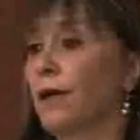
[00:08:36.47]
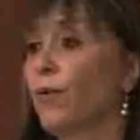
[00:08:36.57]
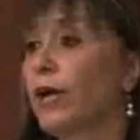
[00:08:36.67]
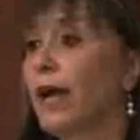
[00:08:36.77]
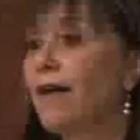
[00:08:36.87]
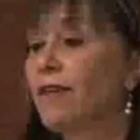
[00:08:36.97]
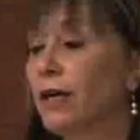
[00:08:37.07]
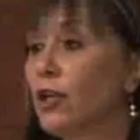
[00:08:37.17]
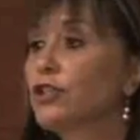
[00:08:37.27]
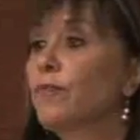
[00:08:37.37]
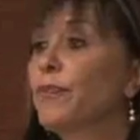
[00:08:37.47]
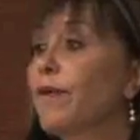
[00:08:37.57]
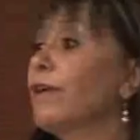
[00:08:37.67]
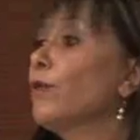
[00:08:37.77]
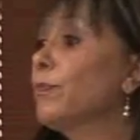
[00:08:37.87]
We have a lot of
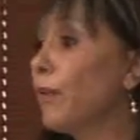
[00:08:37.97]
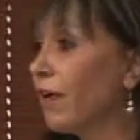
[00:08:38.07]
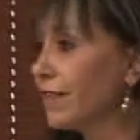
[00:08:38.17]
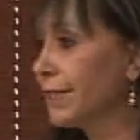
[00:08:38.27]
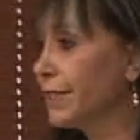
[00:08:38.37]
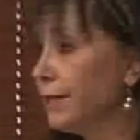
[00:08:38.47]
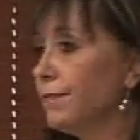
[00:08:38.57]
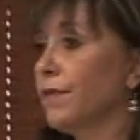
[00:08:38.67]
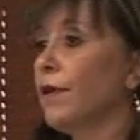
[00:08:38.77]
problem with poverty.